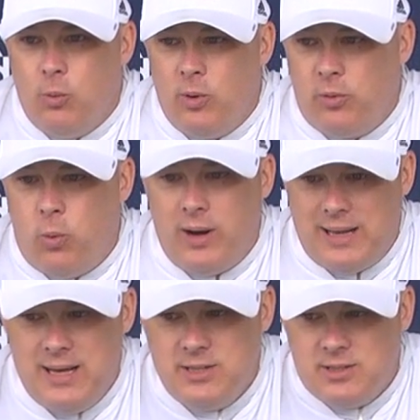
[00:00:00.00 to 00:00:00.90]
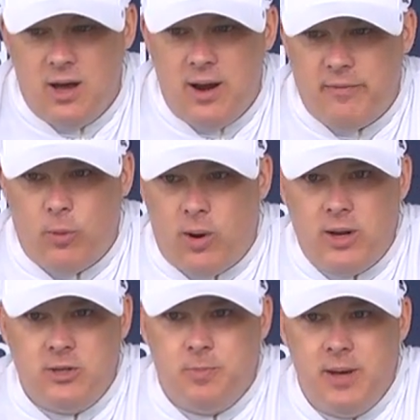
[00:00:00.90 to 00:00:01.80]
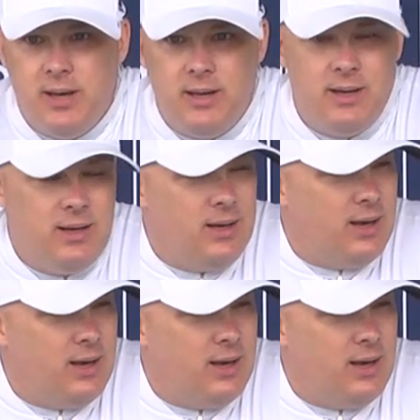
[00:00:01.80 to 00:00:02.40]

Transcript: with what he's done everywhere he's been,